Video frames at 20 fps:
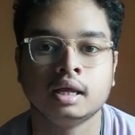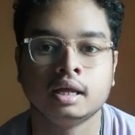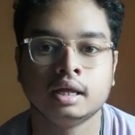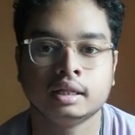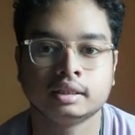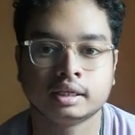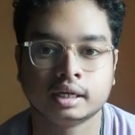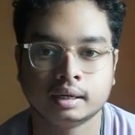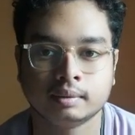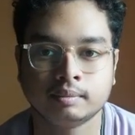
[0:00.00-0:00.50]

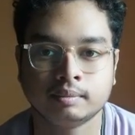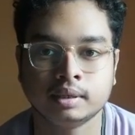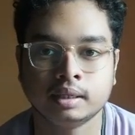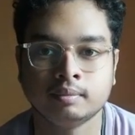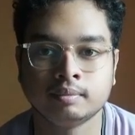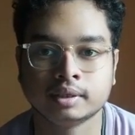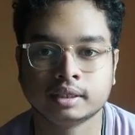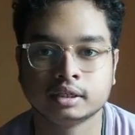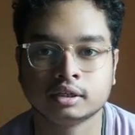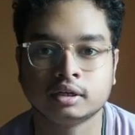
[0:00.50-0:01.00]
thermal
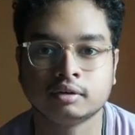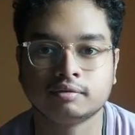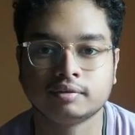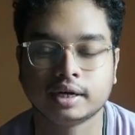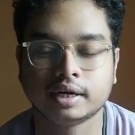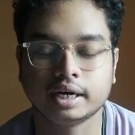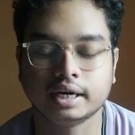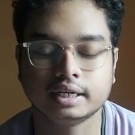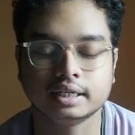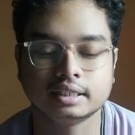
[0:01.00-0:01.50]
method of
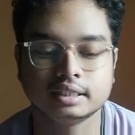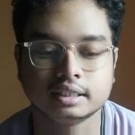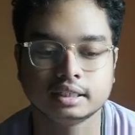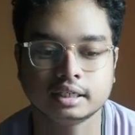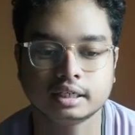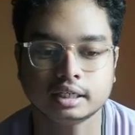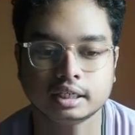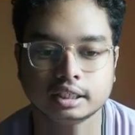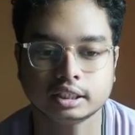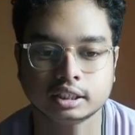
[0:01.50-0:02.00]
radical
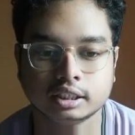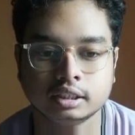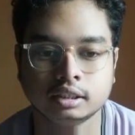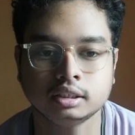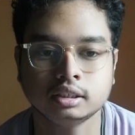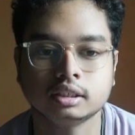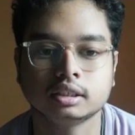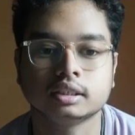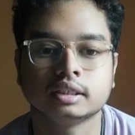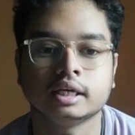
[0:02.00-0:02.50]
generation,
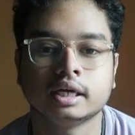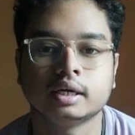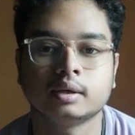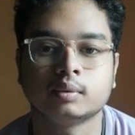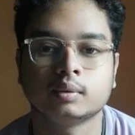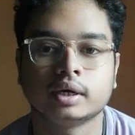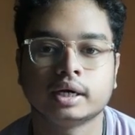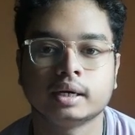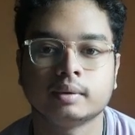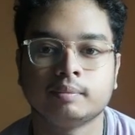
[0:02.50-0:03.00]
that
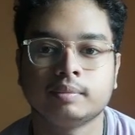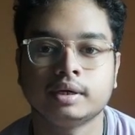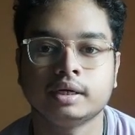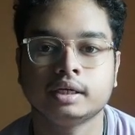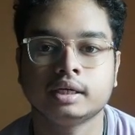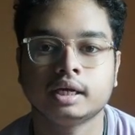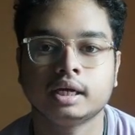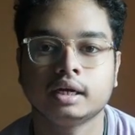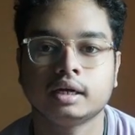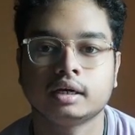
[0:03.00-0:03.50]
what
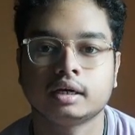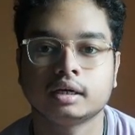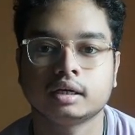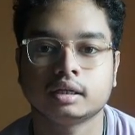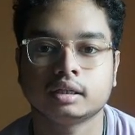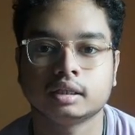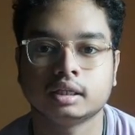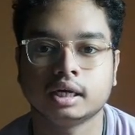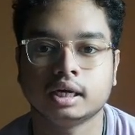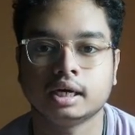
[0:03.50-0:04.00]
happened that
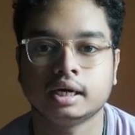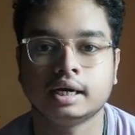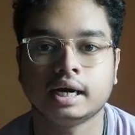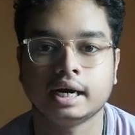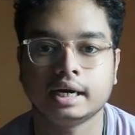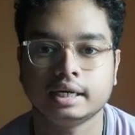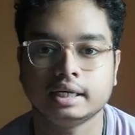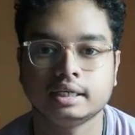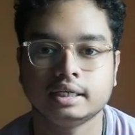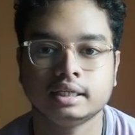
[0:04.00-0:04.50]
the
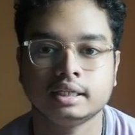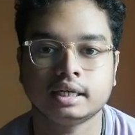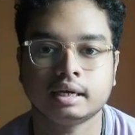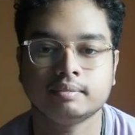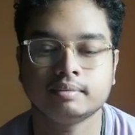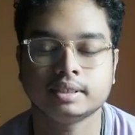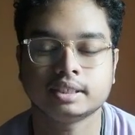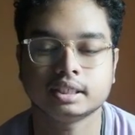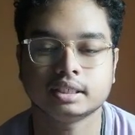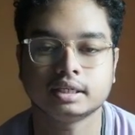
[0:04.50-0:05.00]
radical can
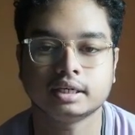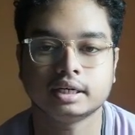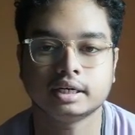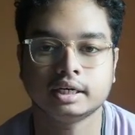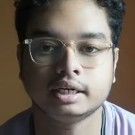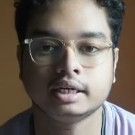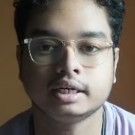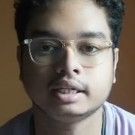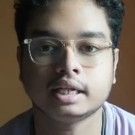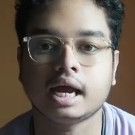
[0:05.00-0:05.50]
be
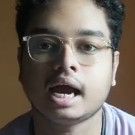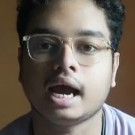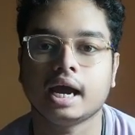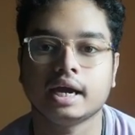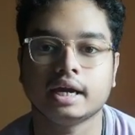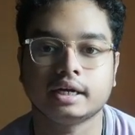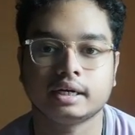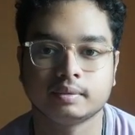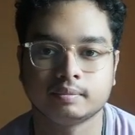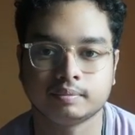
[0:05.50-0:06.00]
generated in a
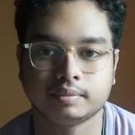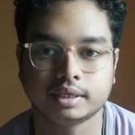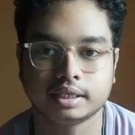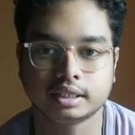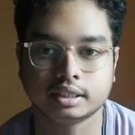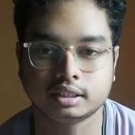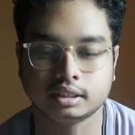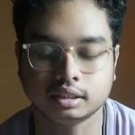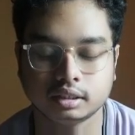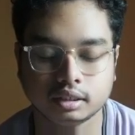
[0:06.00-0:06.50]
higher
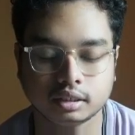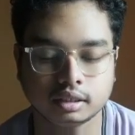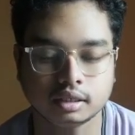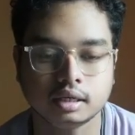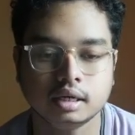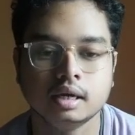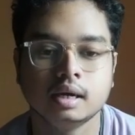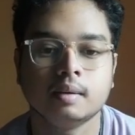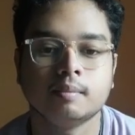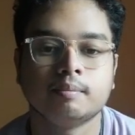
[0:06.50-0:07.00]
temperature,
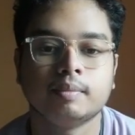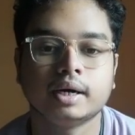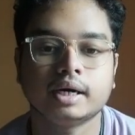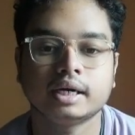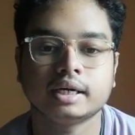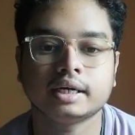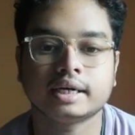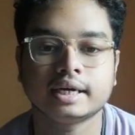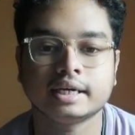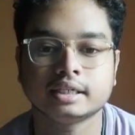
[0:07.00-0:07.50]
but
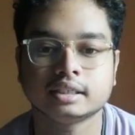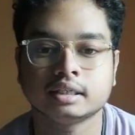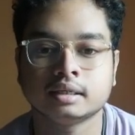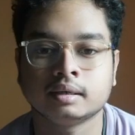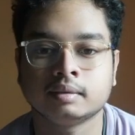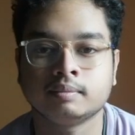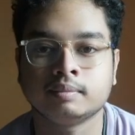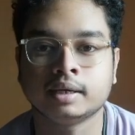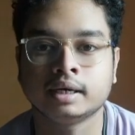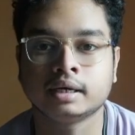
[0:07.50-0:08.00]

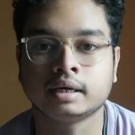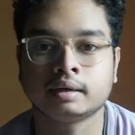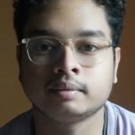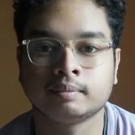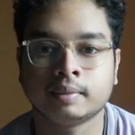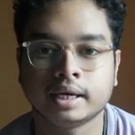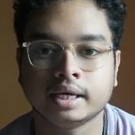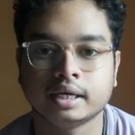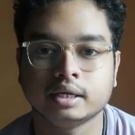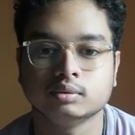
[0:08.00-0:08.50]
but
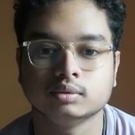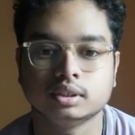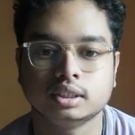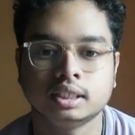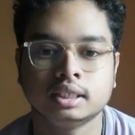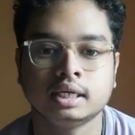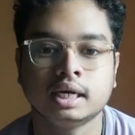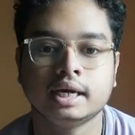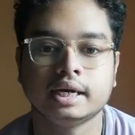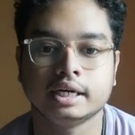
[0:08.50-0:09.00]
by
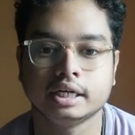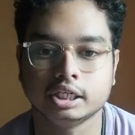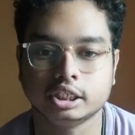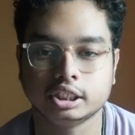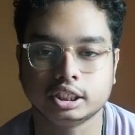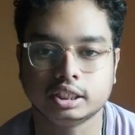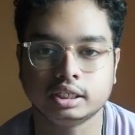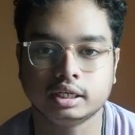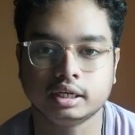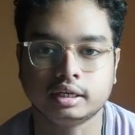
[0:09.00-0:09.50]
using an
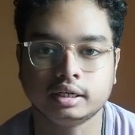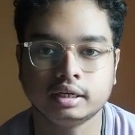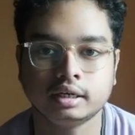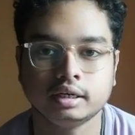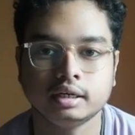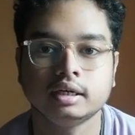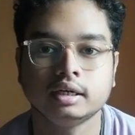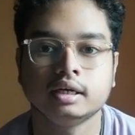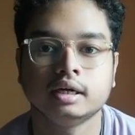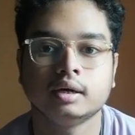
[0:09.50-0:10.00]
initiator
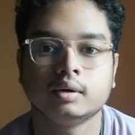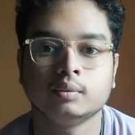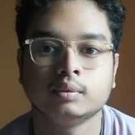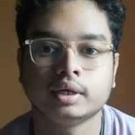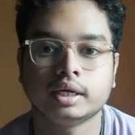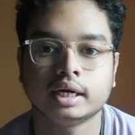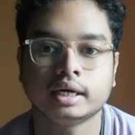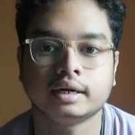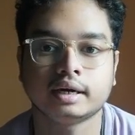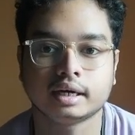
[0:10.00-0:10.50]

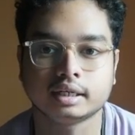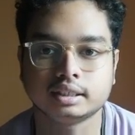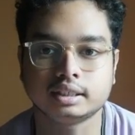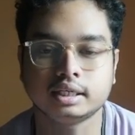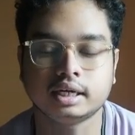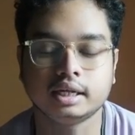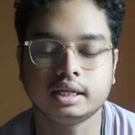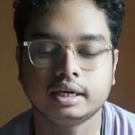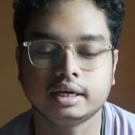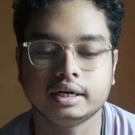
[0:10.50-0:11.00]
we can
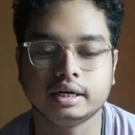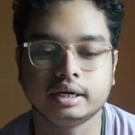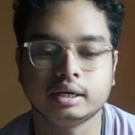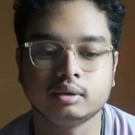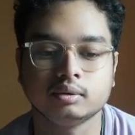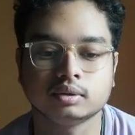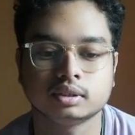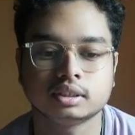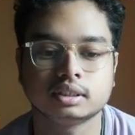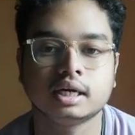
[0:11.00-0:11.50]
drastically
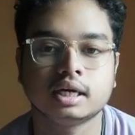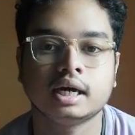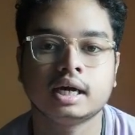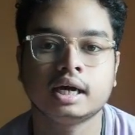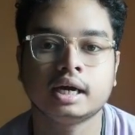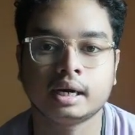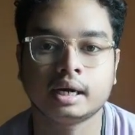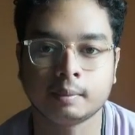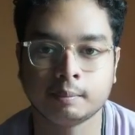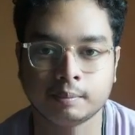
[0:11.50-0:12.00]
reduce
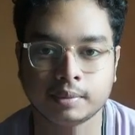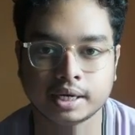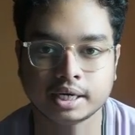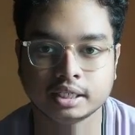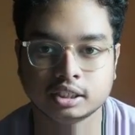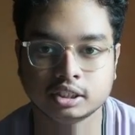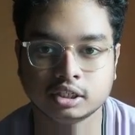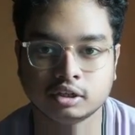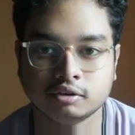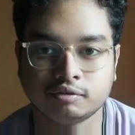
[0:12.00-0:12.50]
the
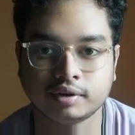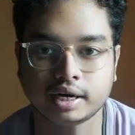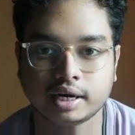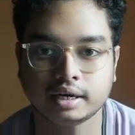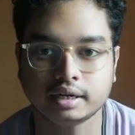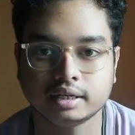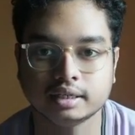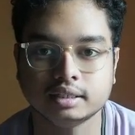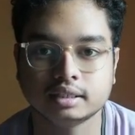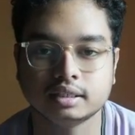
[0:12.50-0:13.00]
temperature of
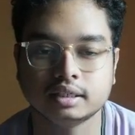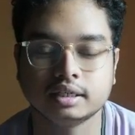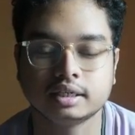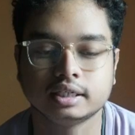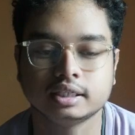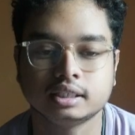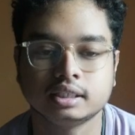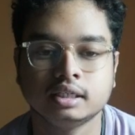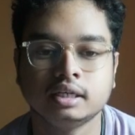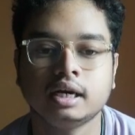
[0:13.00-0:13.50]
radical
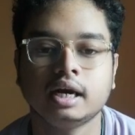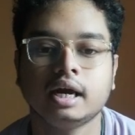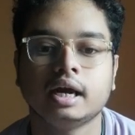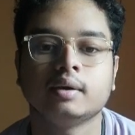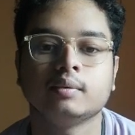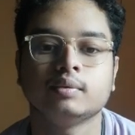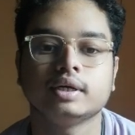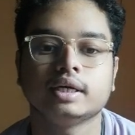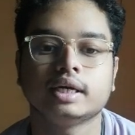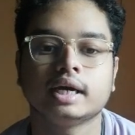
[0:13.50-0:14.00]
generation
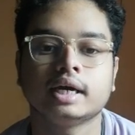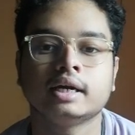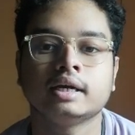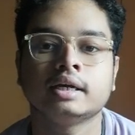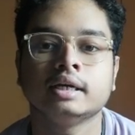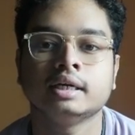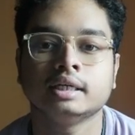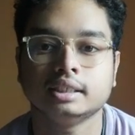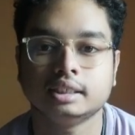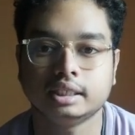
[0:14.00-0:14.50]
and we can
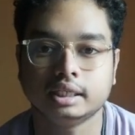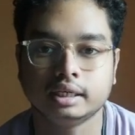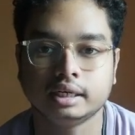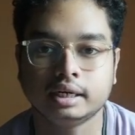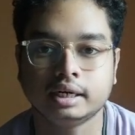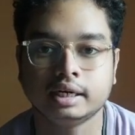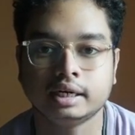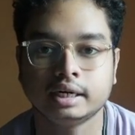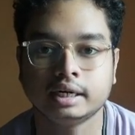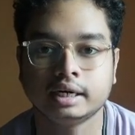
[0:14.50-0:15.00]

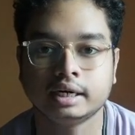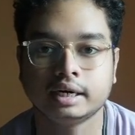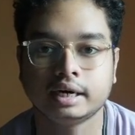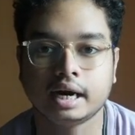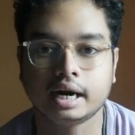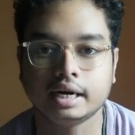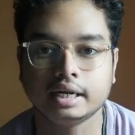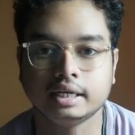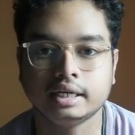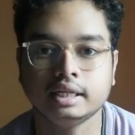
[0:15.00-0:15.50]
generate a
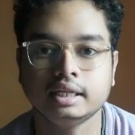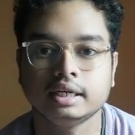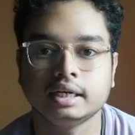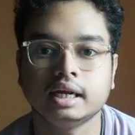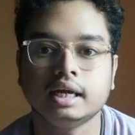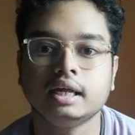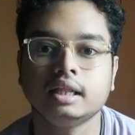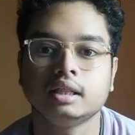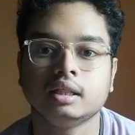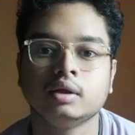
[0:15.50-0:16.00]
radical in
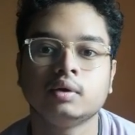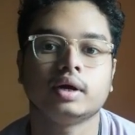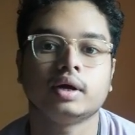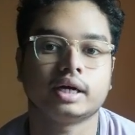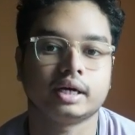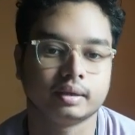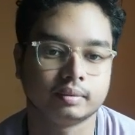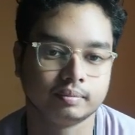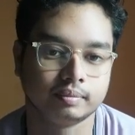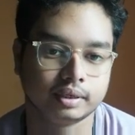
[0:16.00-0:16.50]
a lower
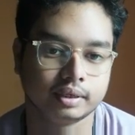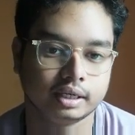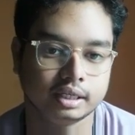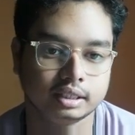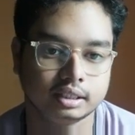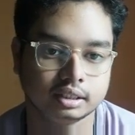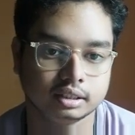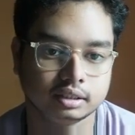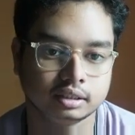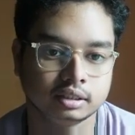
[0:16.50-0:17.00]

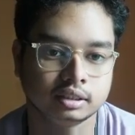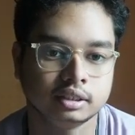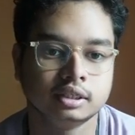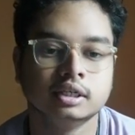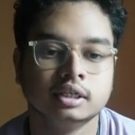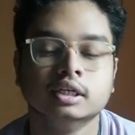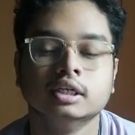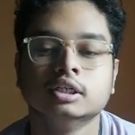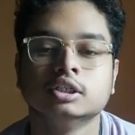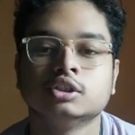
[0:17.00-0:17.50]
temperature.
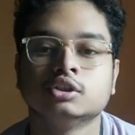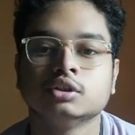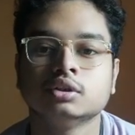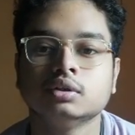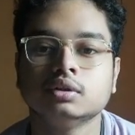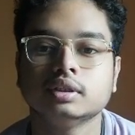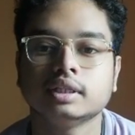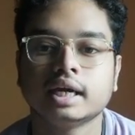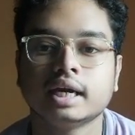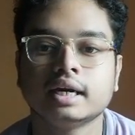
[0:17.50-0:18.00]

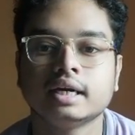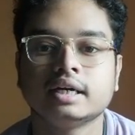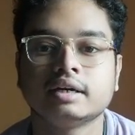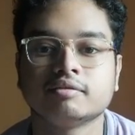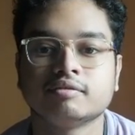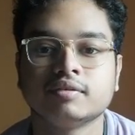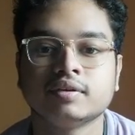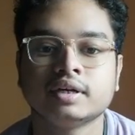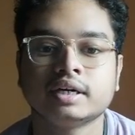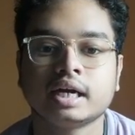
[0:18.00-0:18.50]
So there are
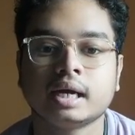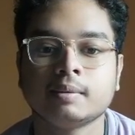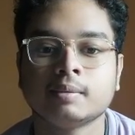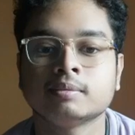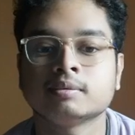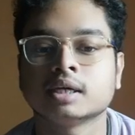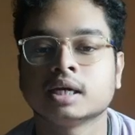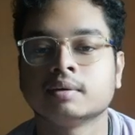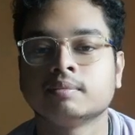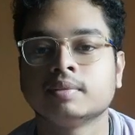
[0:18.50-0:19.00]
different type of
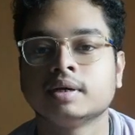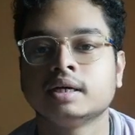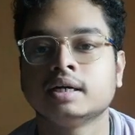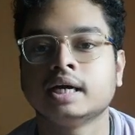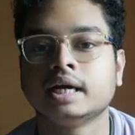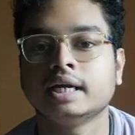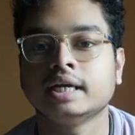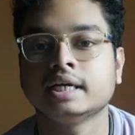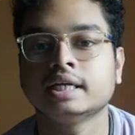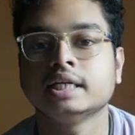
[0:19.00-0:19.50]
thermal
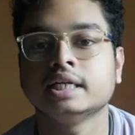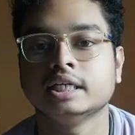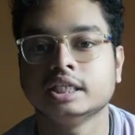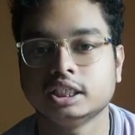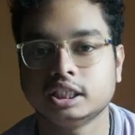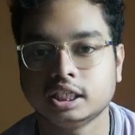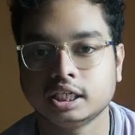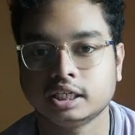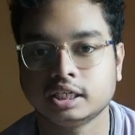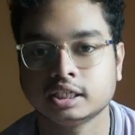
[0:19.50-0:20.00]
radical
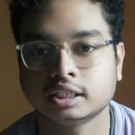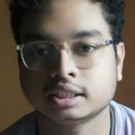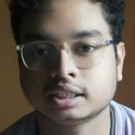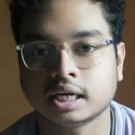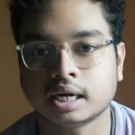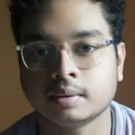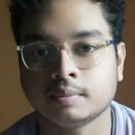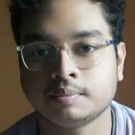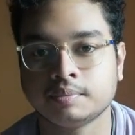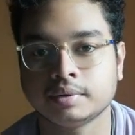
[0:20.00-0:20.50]
initiators
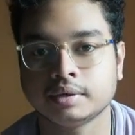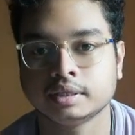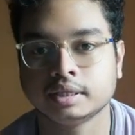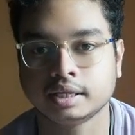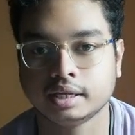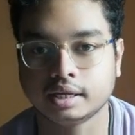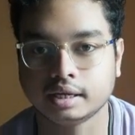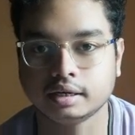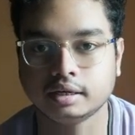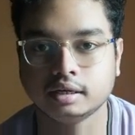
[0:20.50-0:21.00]
are there.